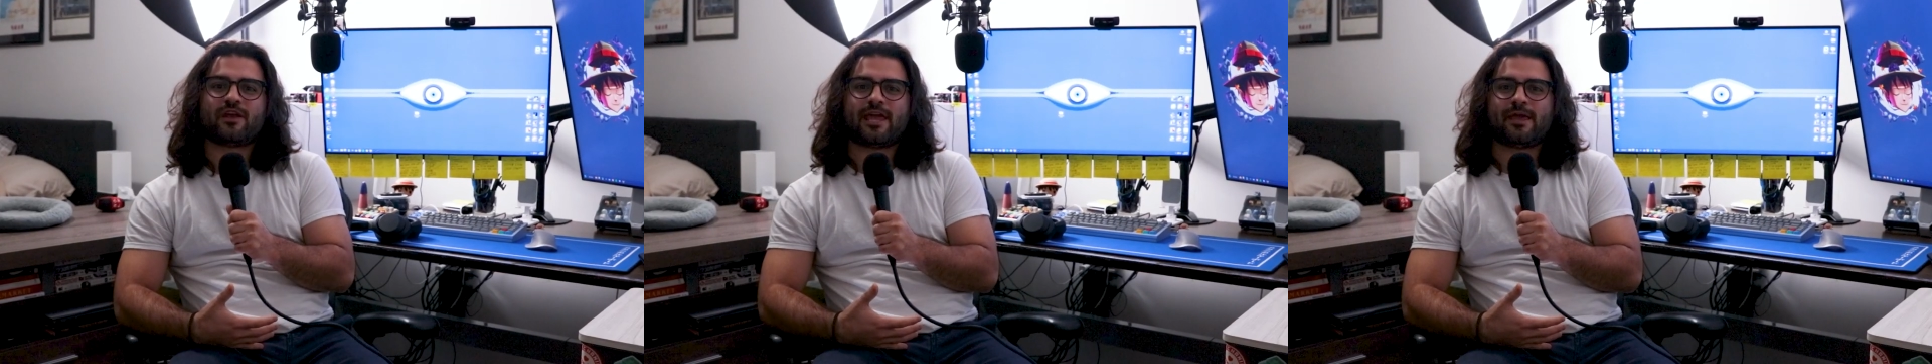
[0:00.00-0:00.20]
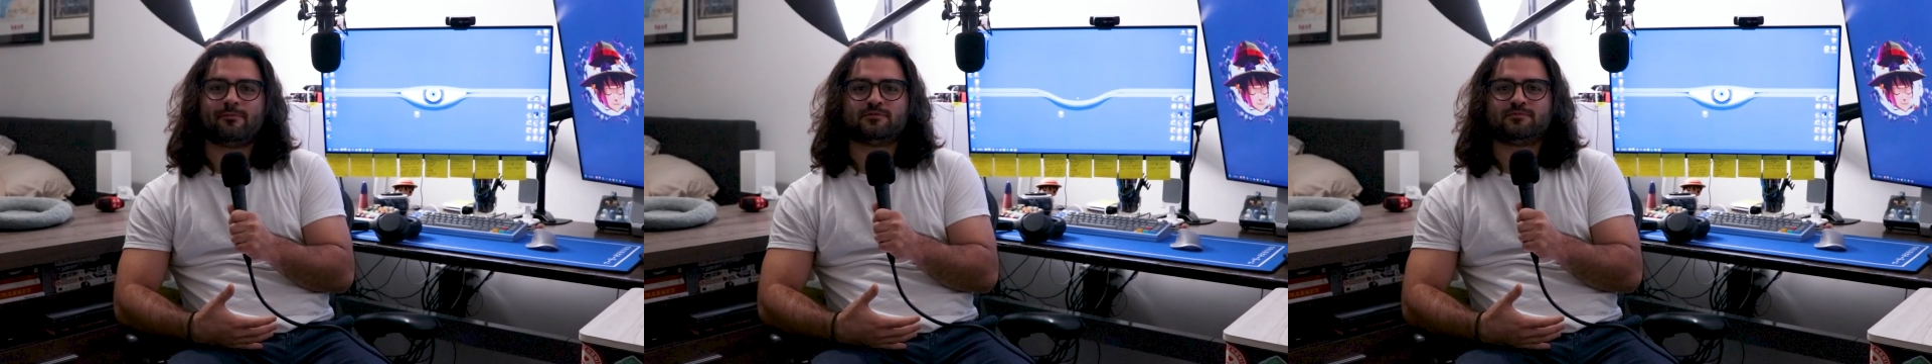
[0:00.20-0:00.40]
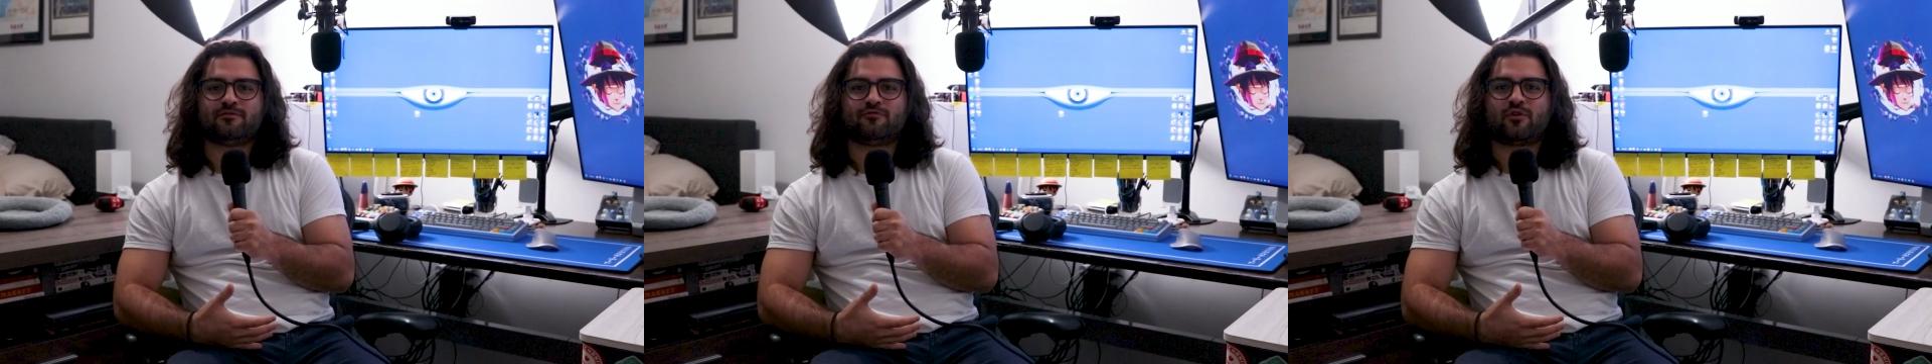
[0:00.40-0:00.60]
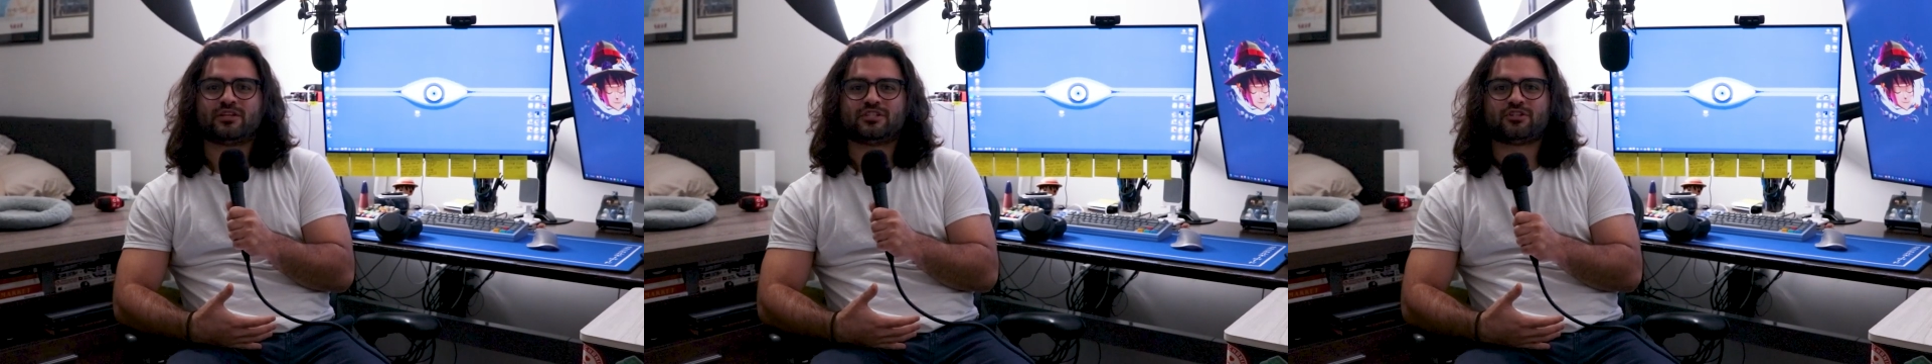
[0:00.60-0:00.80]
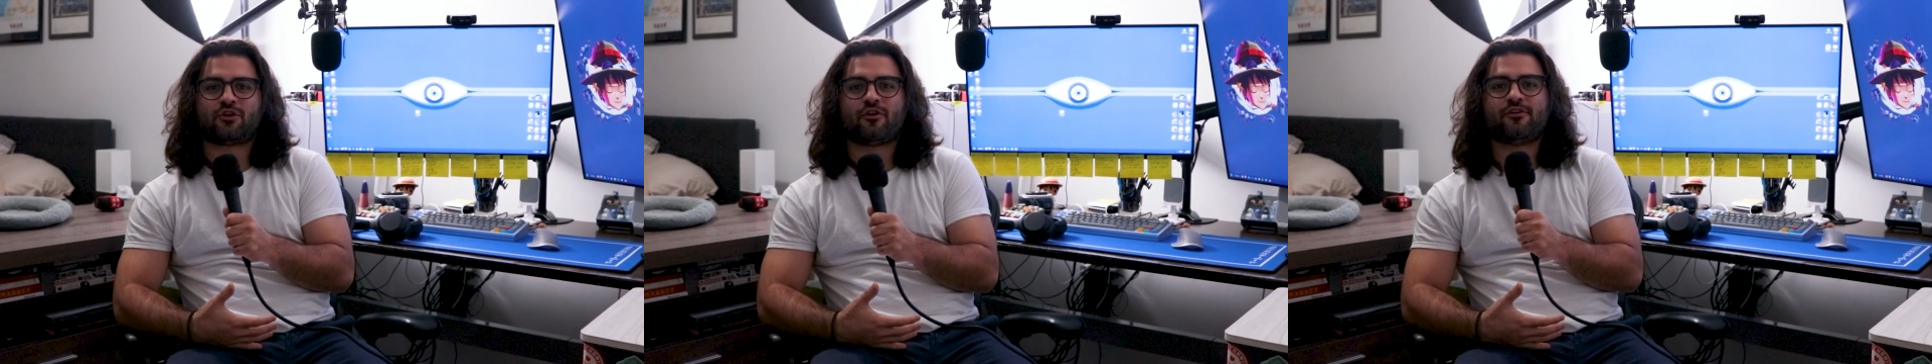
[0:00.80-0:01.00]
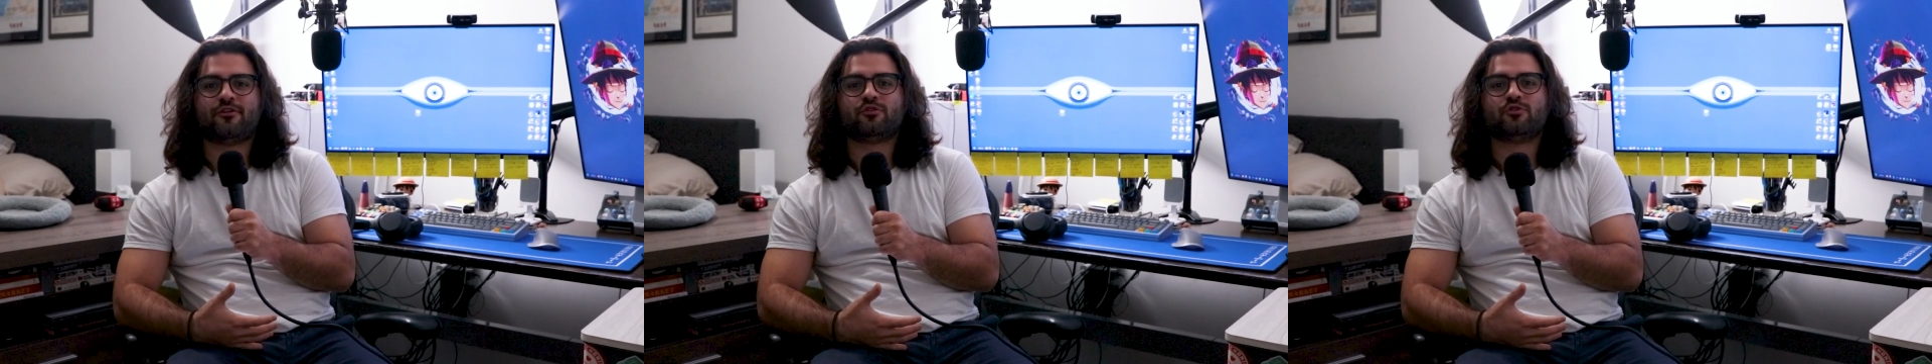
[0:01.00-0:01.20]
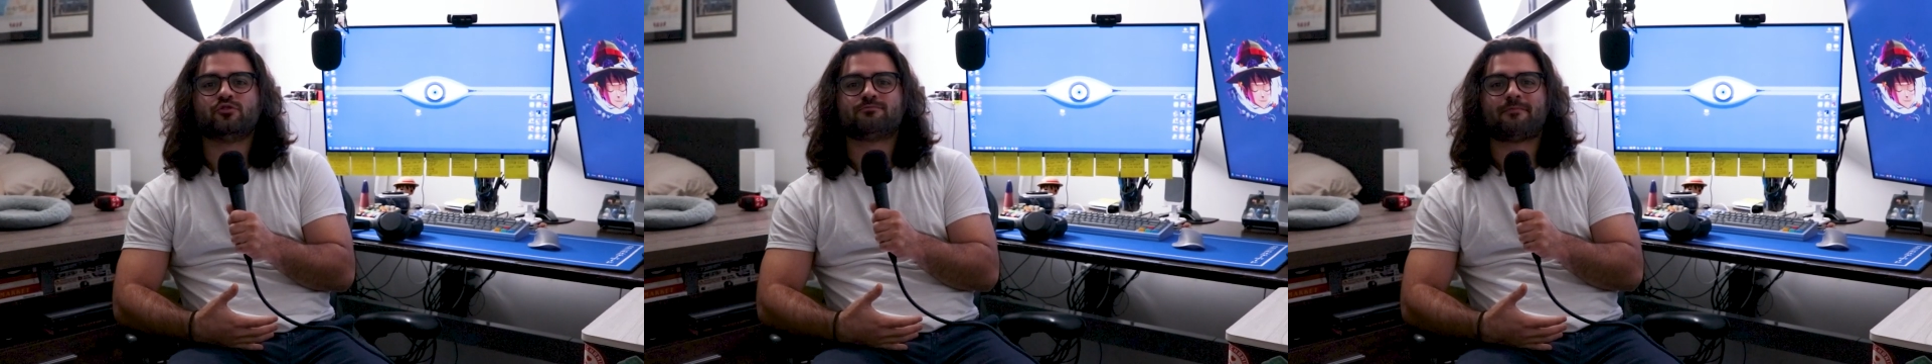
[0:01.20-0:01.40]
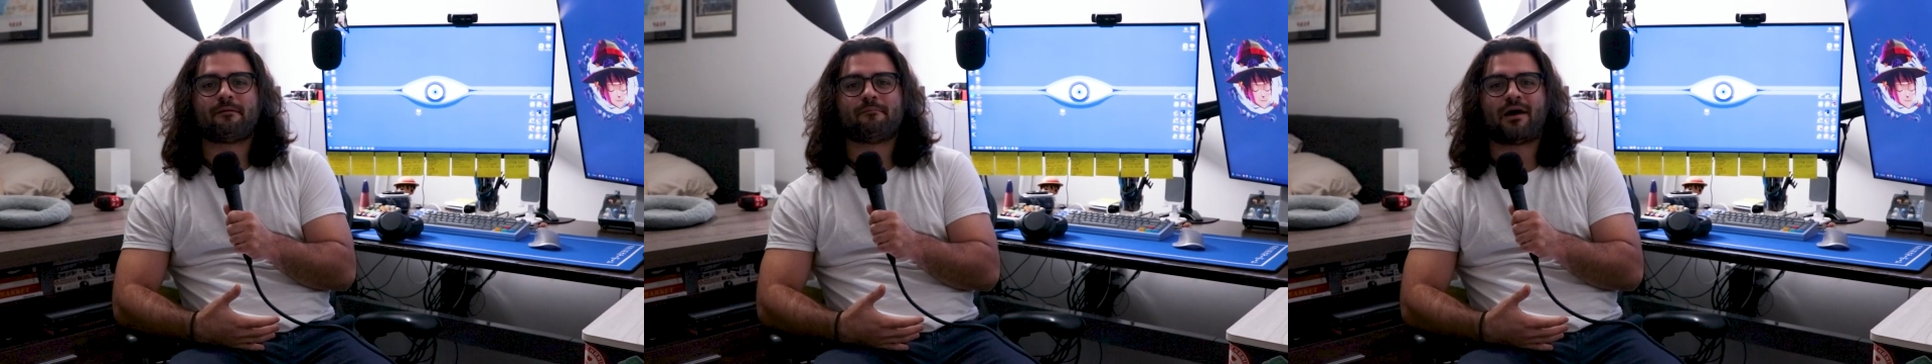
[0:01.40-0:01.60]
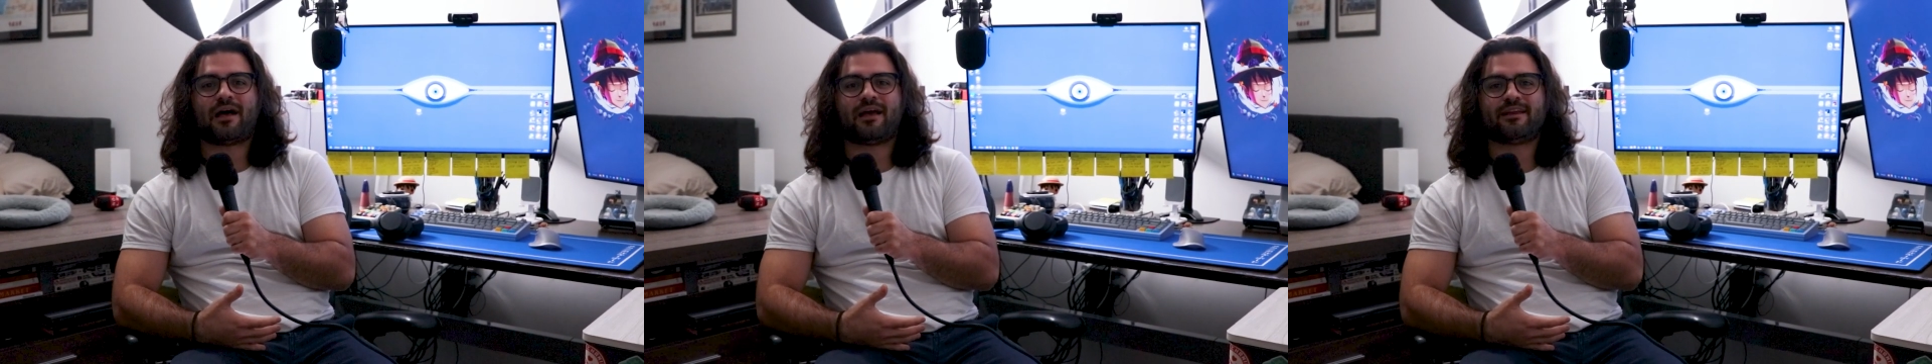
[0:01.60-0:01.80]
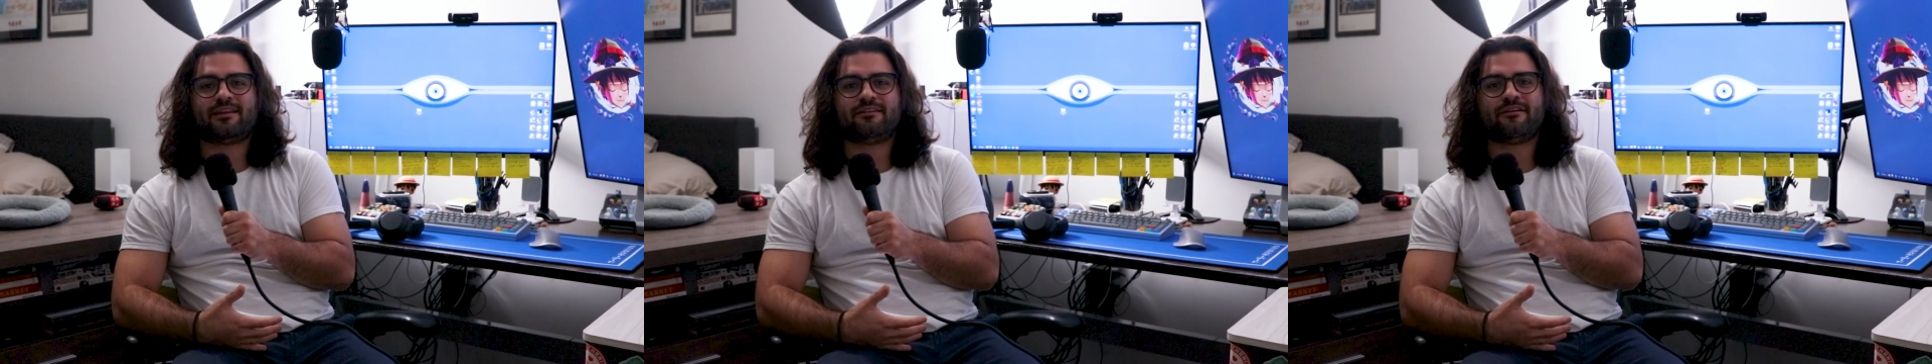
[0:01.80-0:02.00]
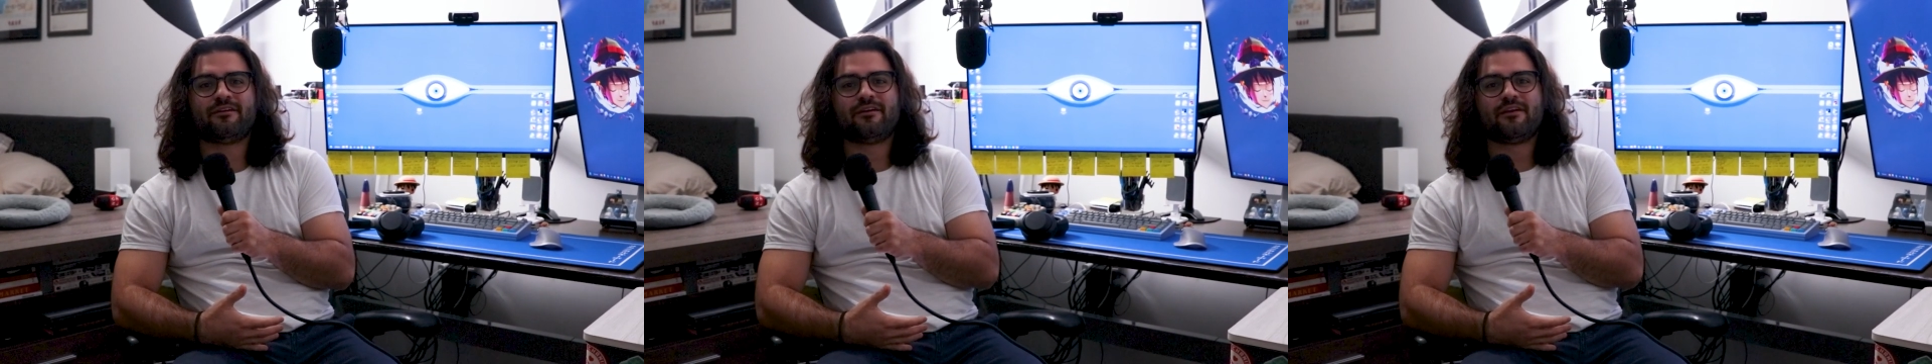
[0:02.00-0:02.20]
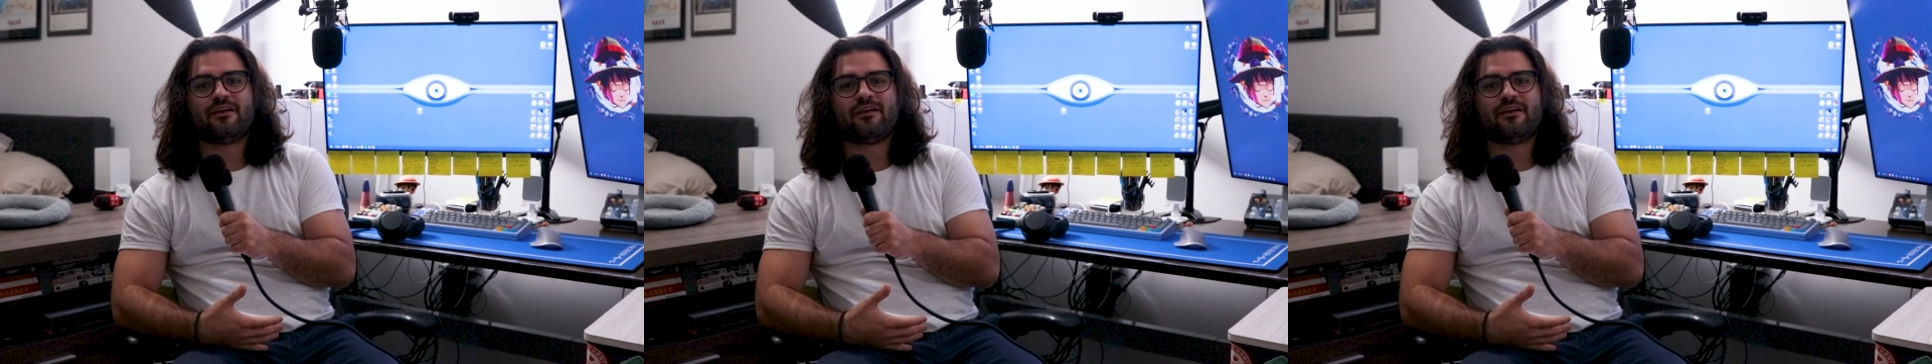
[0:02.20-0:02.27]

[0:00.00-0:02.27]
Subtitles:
games before I started to lose my mind,